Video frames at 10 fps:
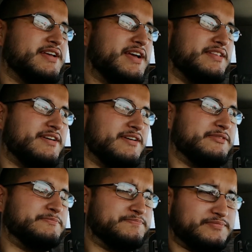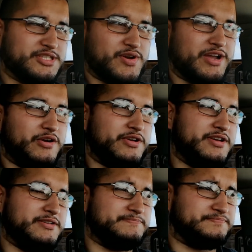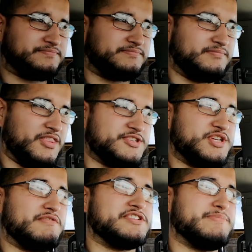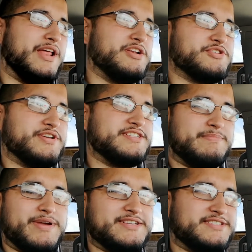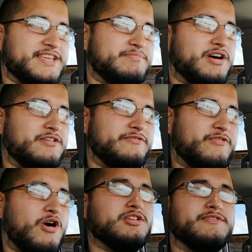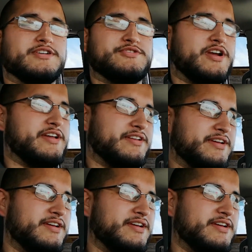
And so I go to the service manager. He's like basically above all of us, right?